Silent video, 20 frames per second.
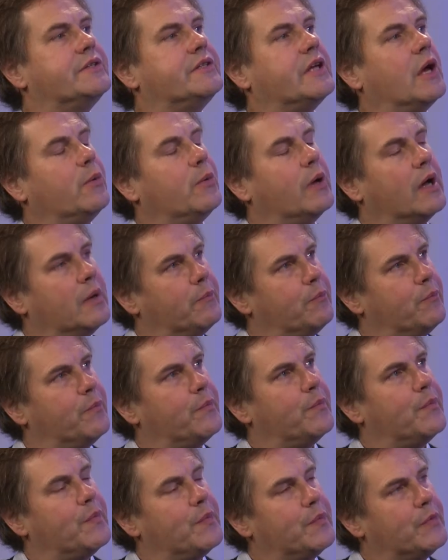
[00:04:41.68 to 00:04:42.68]
So
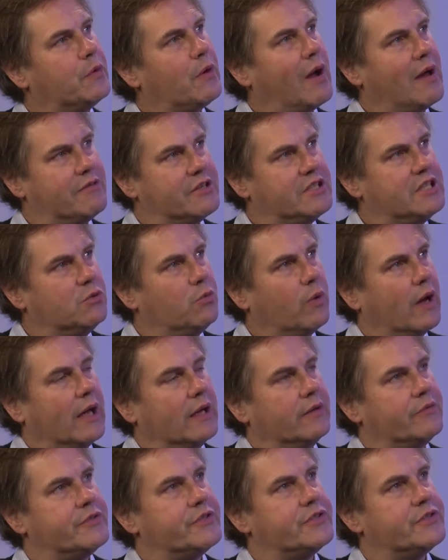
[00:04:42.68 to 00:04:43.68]
gravity
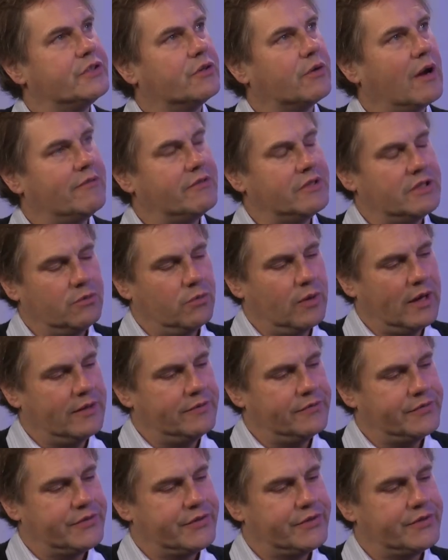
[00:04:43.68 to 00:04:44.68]

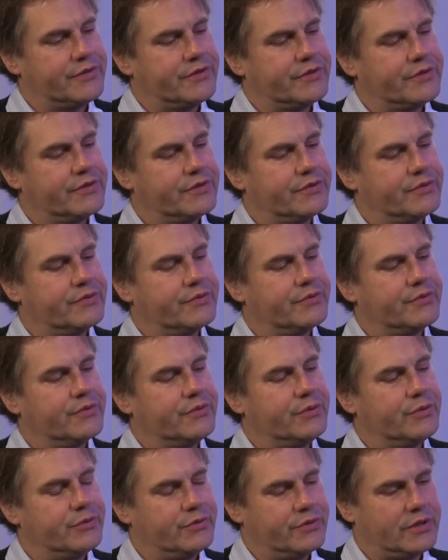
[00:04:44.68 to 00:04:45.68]
waves,
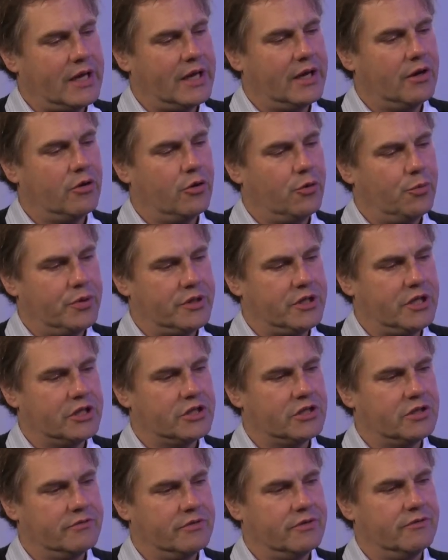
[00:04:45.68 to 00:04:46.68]
you say, are a
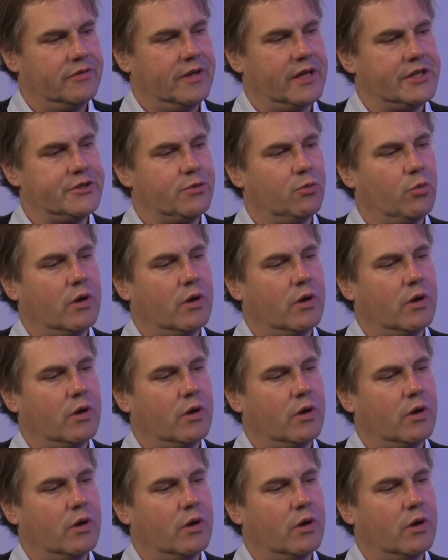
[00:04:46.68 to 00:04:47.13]
prediction of inflation.